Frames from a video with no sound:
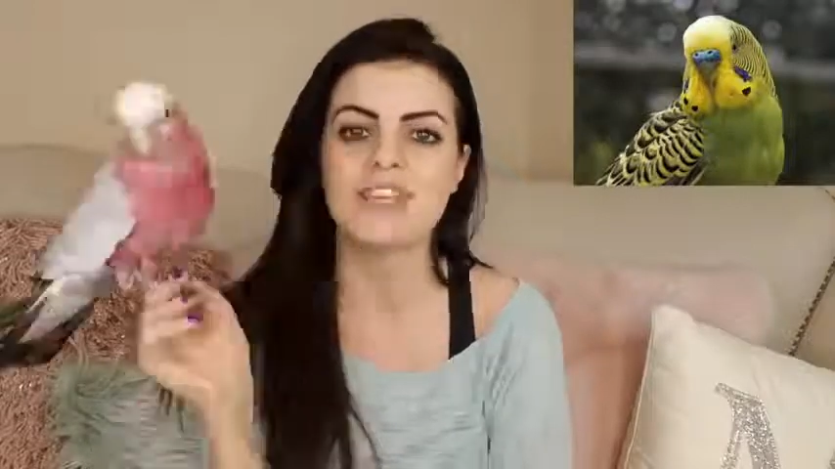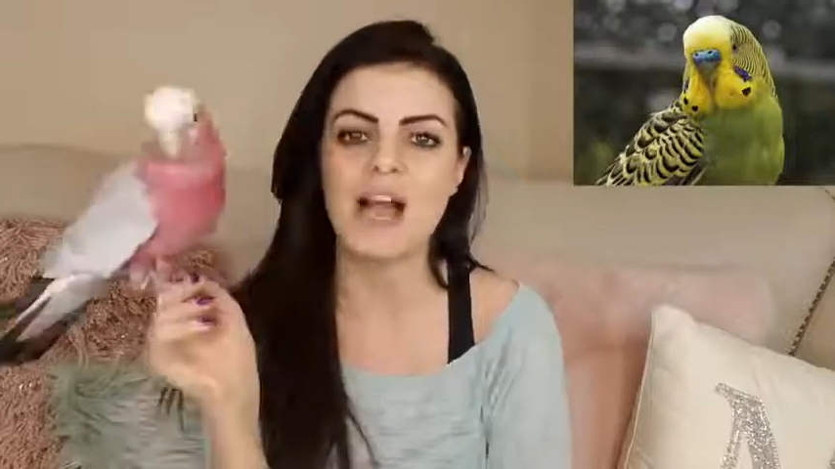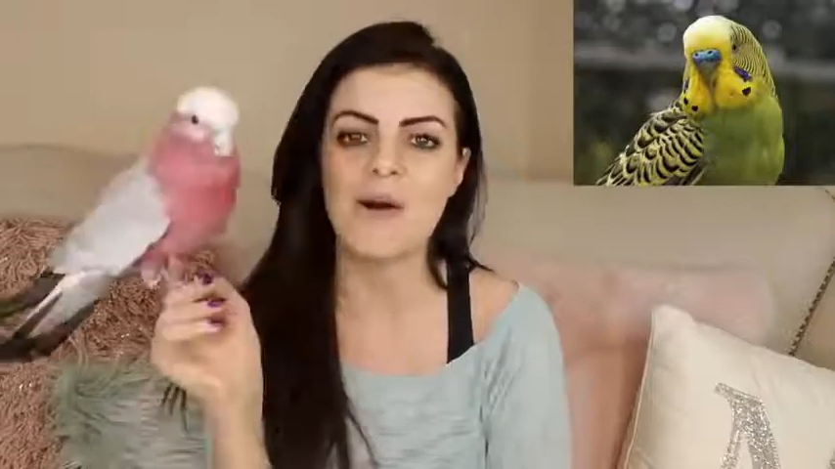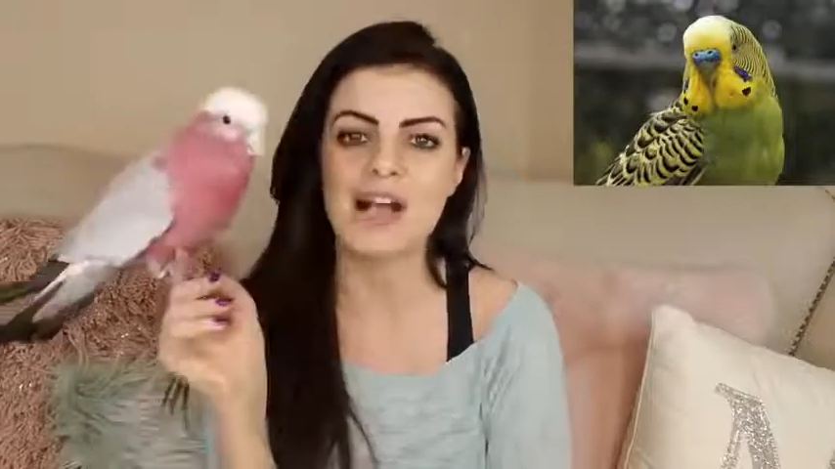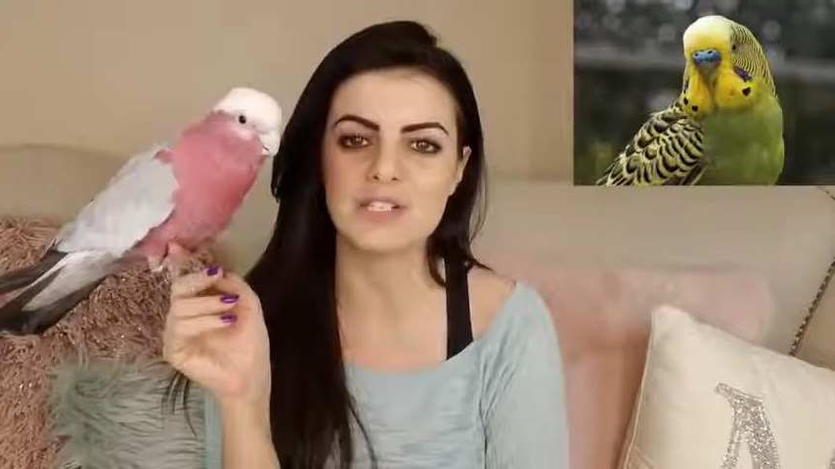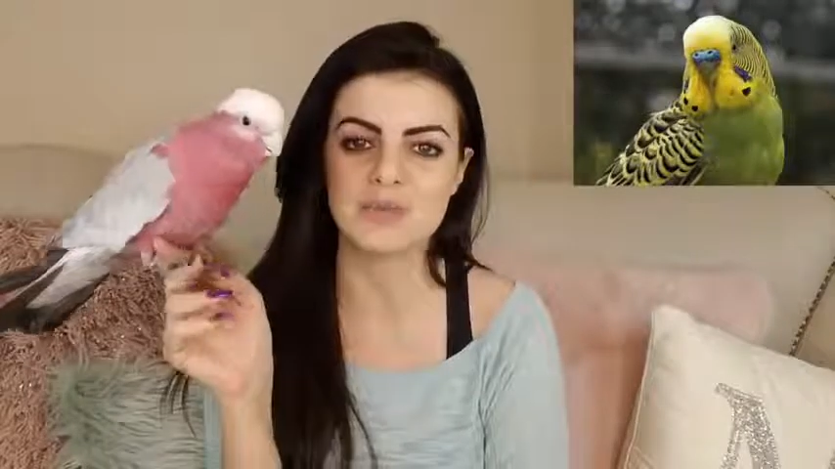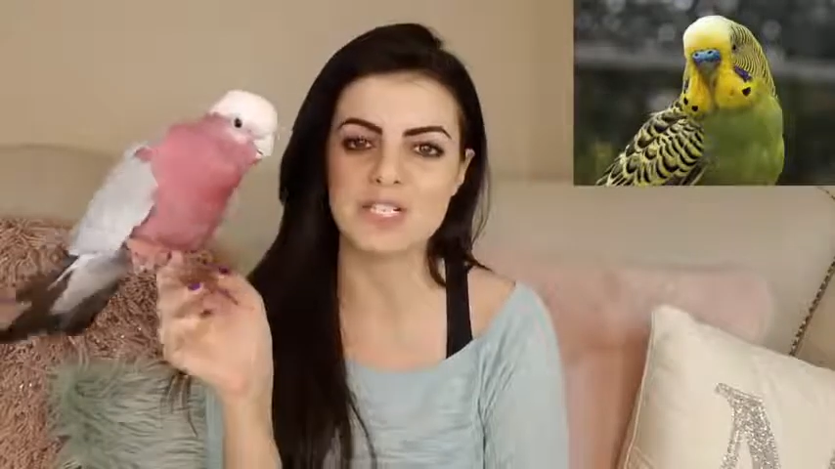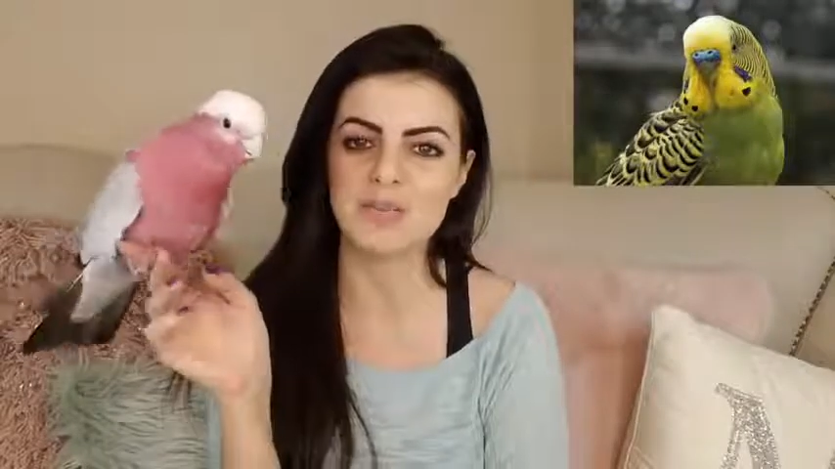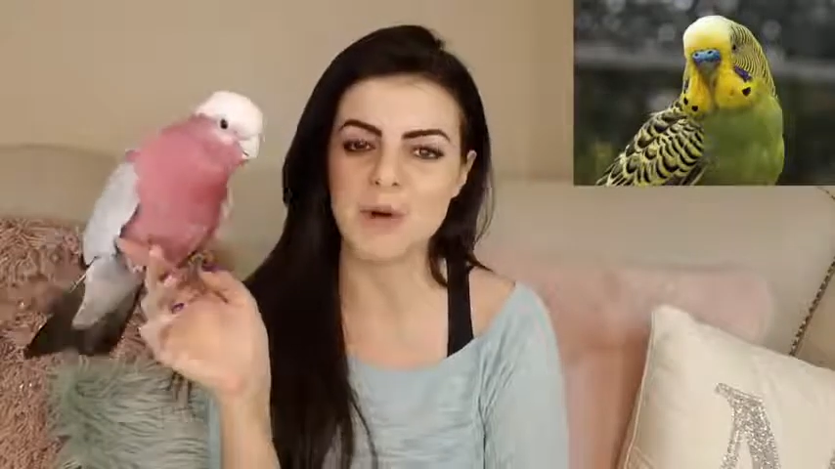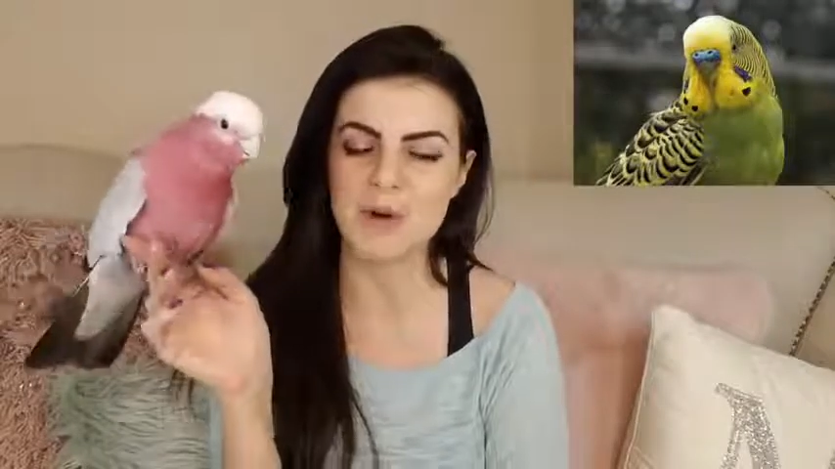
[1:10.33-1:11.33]
Now, as
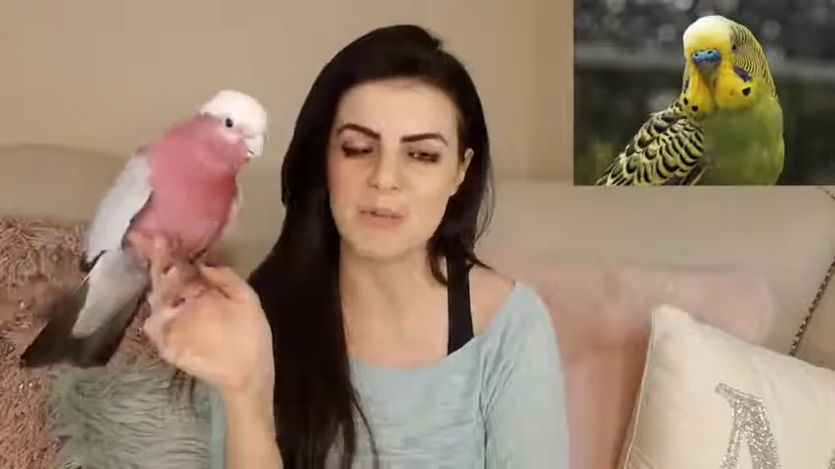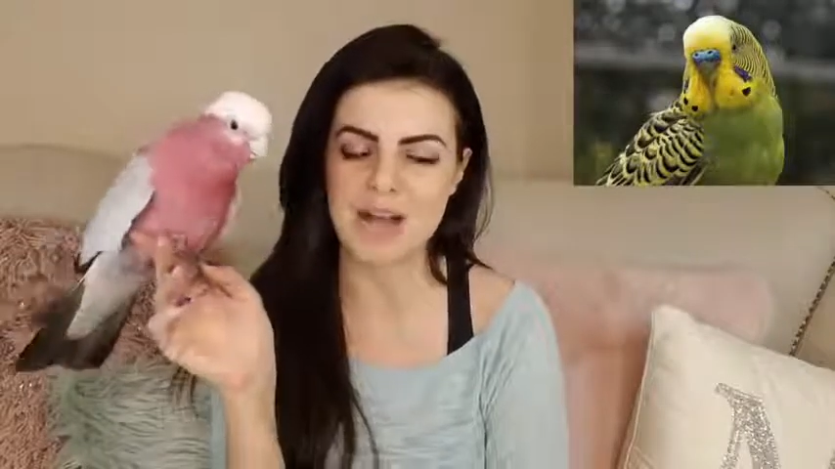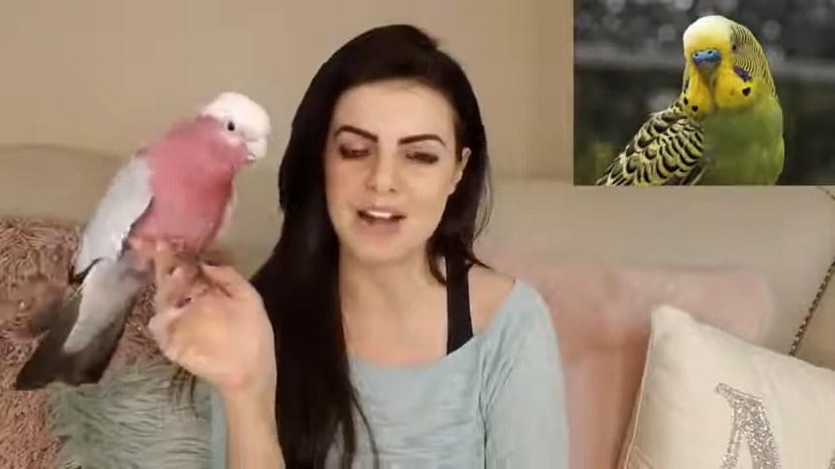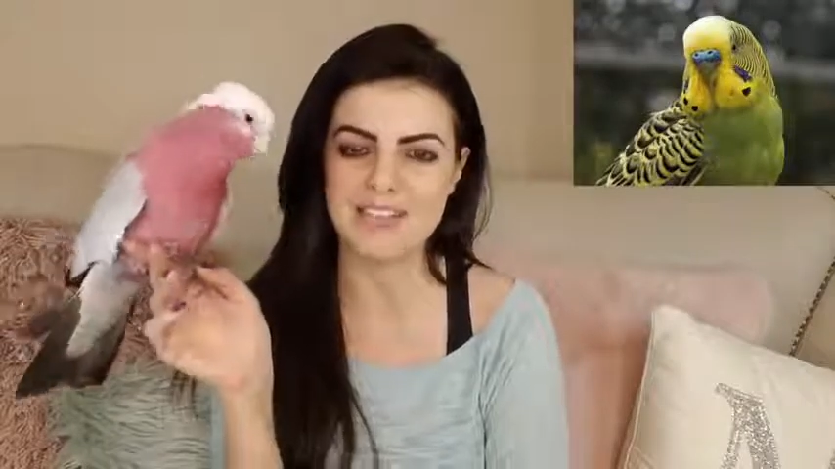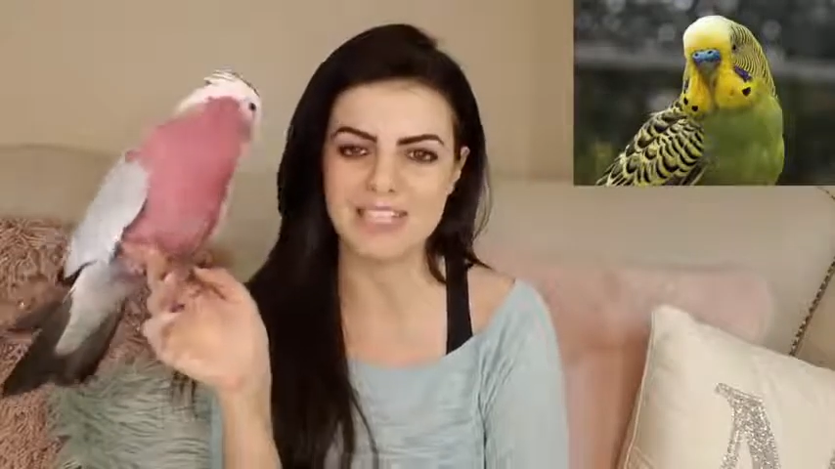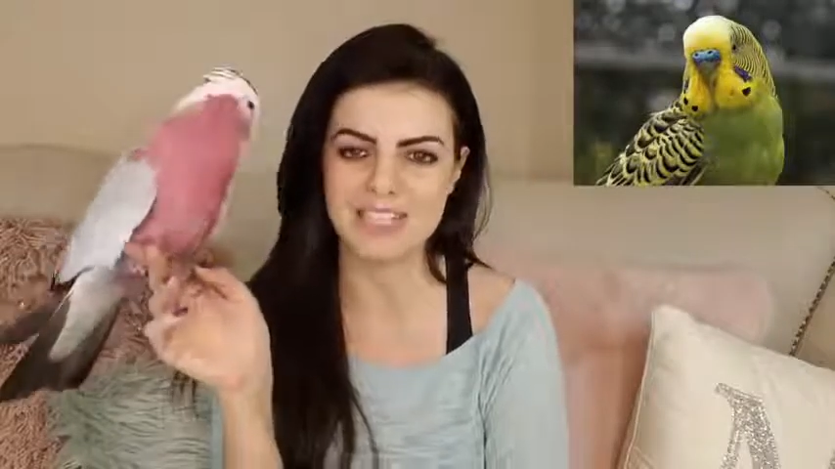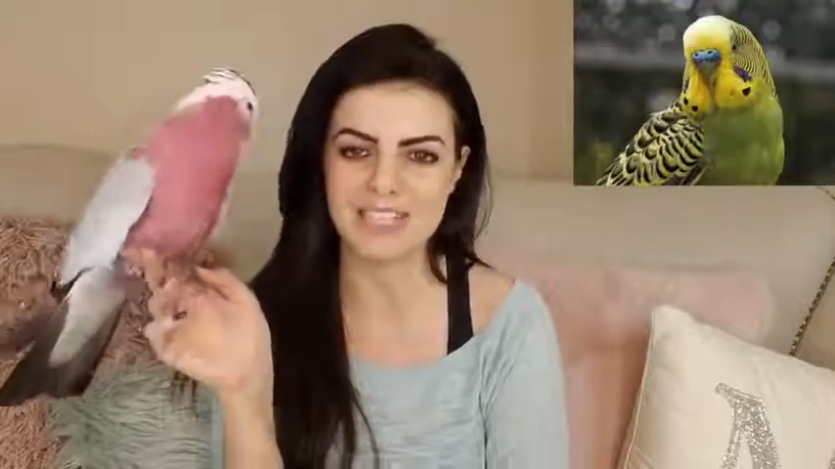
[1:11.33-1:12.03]
we spoke about